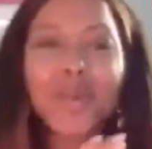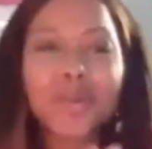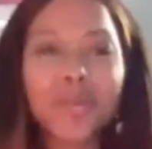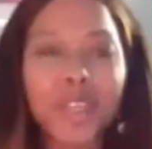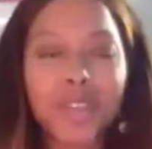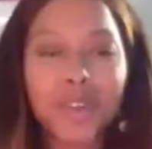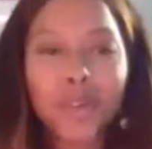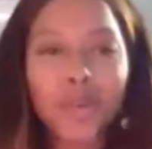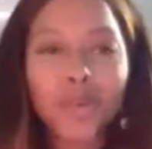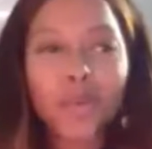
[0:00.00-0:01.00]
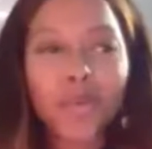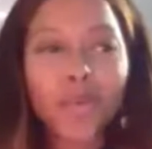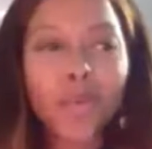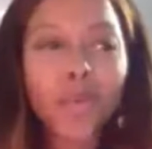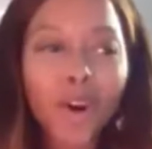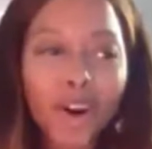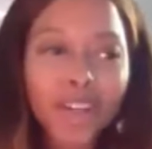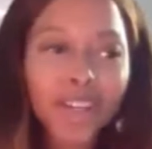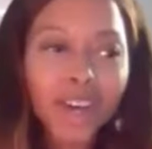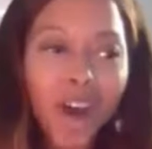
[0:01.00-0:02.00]
would be
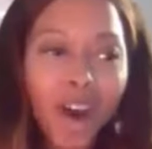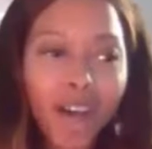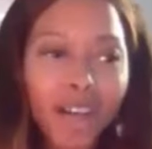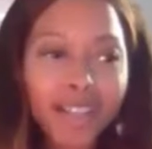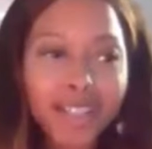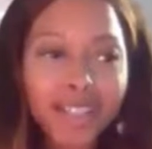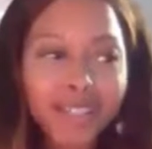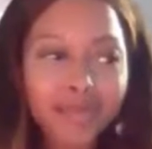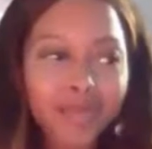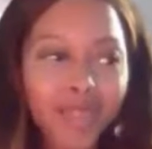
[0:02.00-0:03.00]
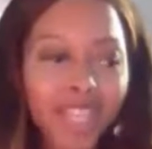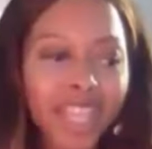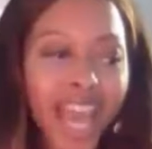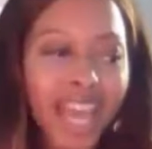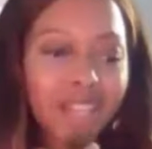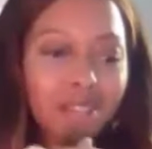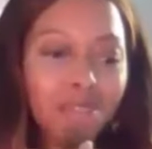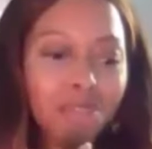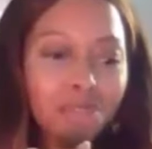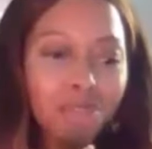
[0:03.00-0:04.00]
work on
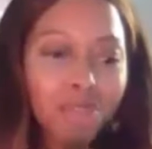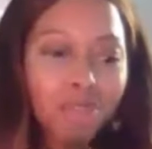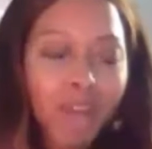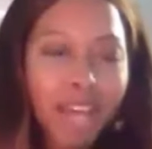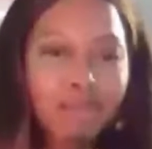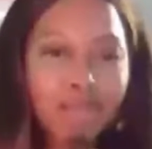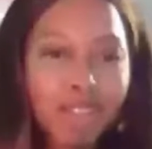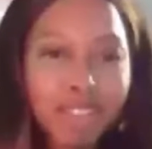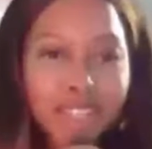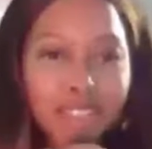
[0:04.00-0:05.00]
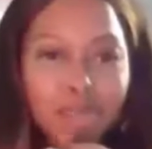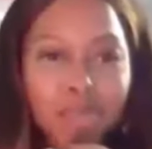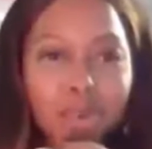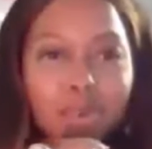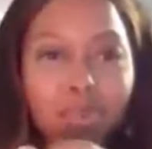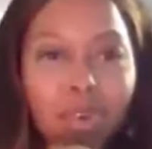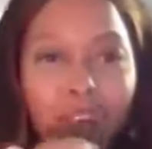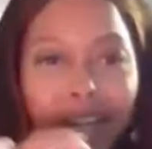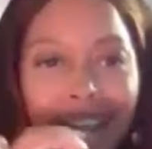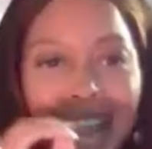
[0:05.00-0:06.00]
getting through adversity
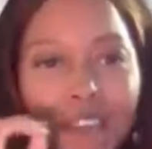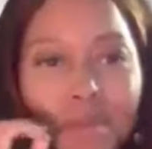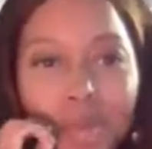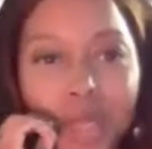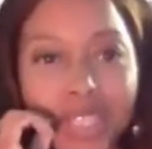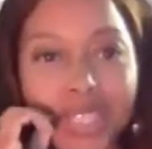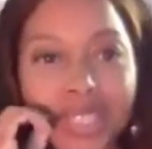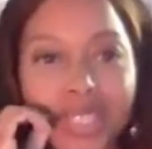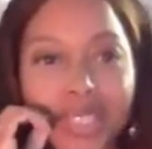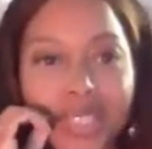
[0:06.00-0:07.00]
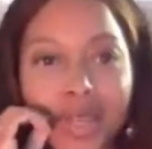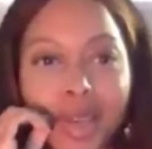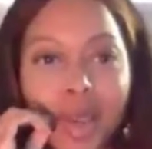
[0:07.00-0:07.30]
before it happens.